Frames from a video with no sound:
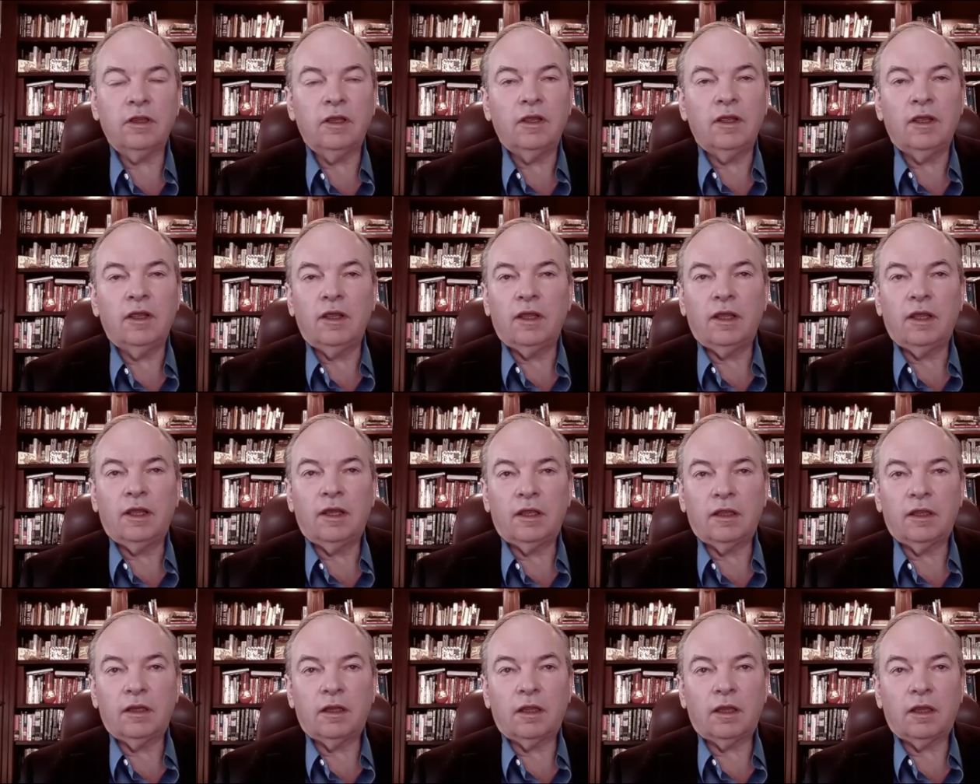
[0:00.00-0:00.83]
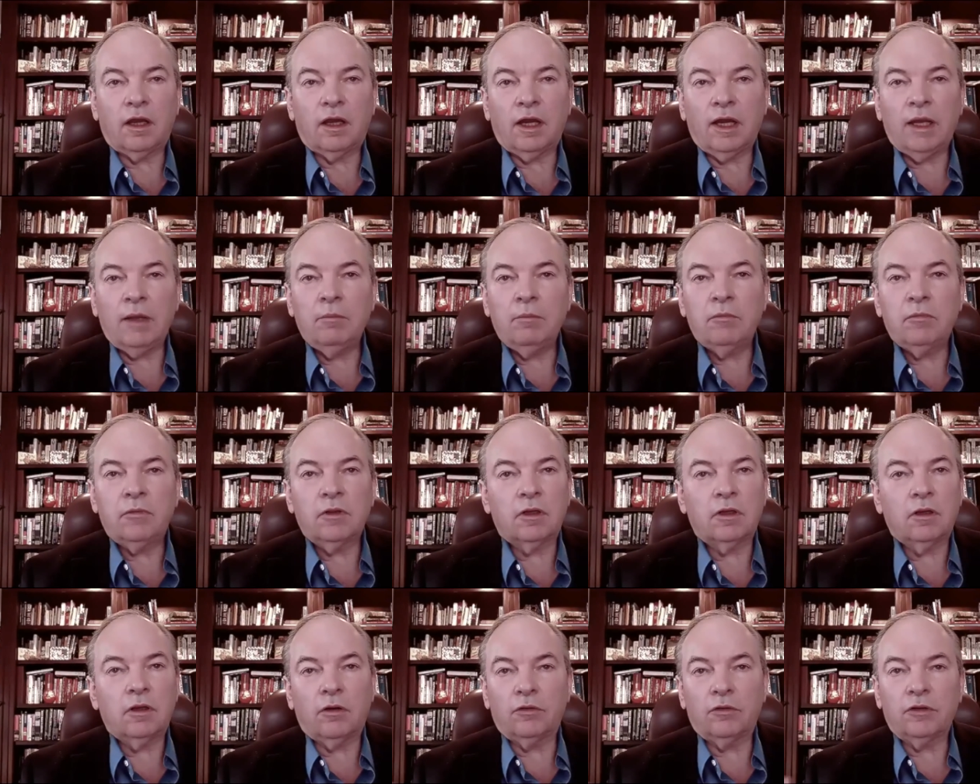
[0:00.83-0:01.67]
And I'm going to
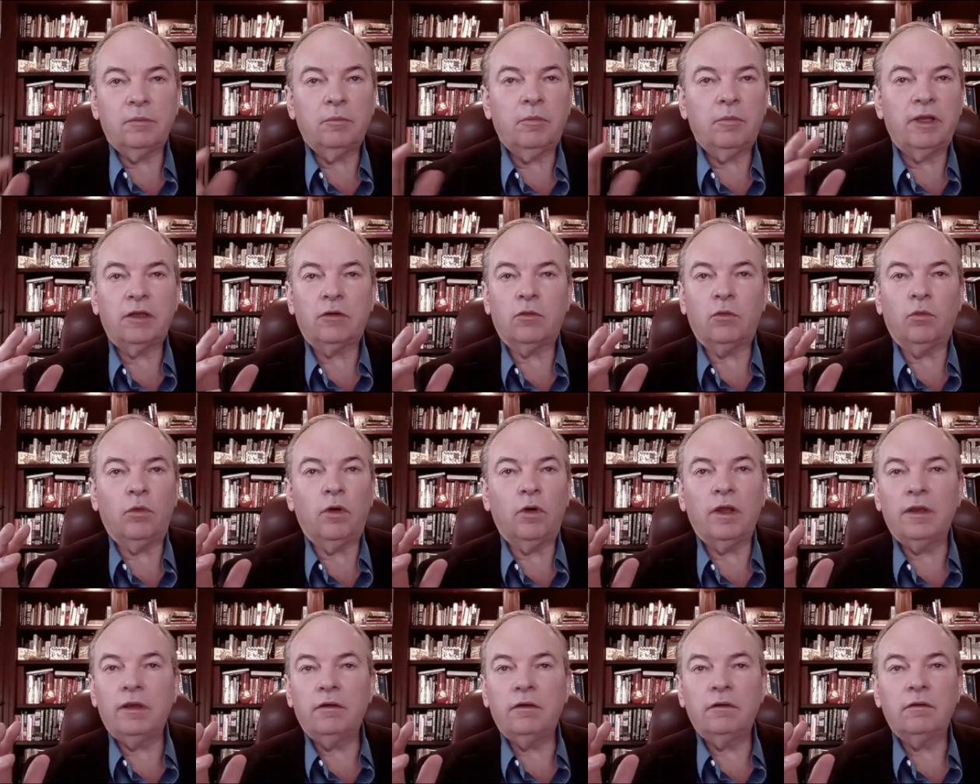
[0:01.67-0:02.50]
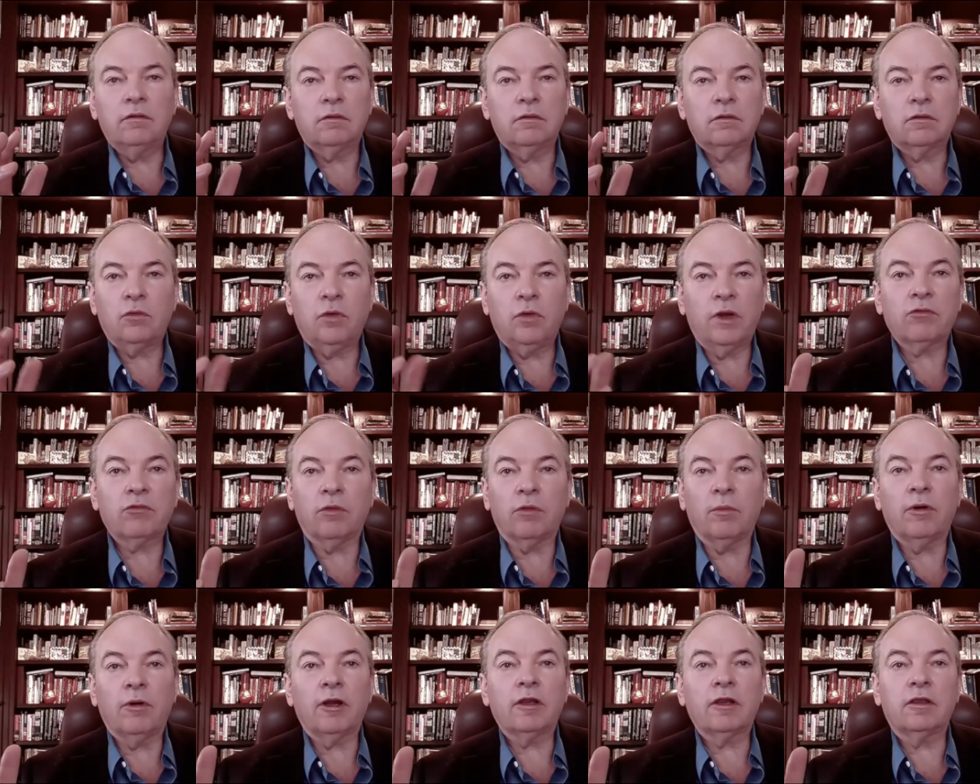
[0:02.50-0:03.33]
only make one quick
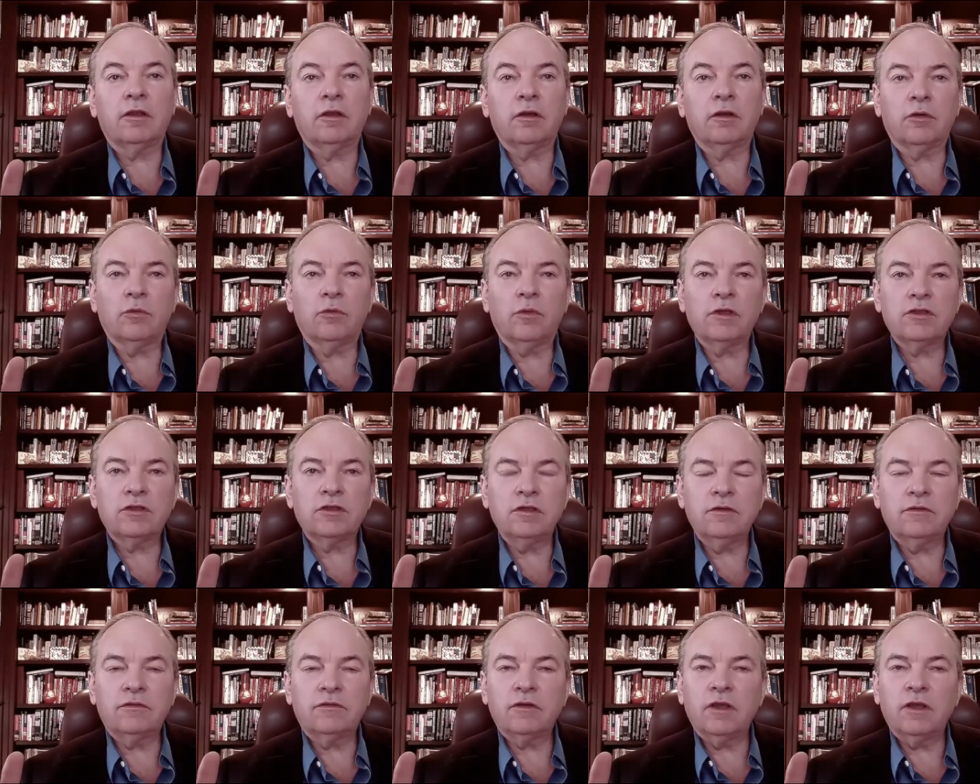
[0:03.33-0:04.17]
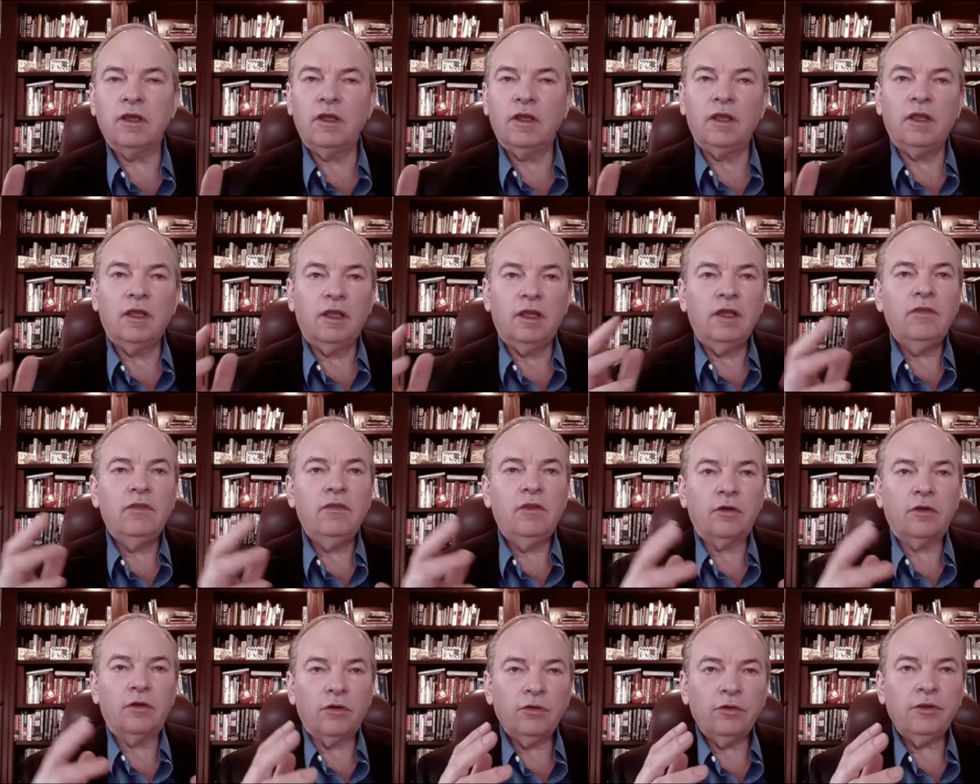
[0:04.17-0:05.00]
remark here, which is in the earlier